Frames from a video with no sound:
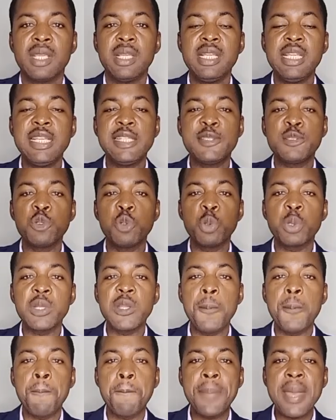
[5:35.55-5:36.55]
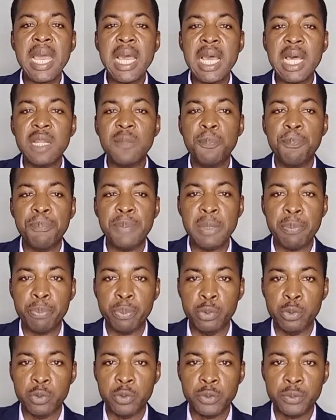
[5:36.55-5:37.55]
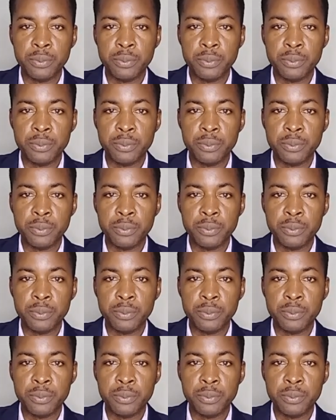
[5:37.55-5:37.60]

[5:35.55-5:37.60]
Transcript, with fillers: it will repel people.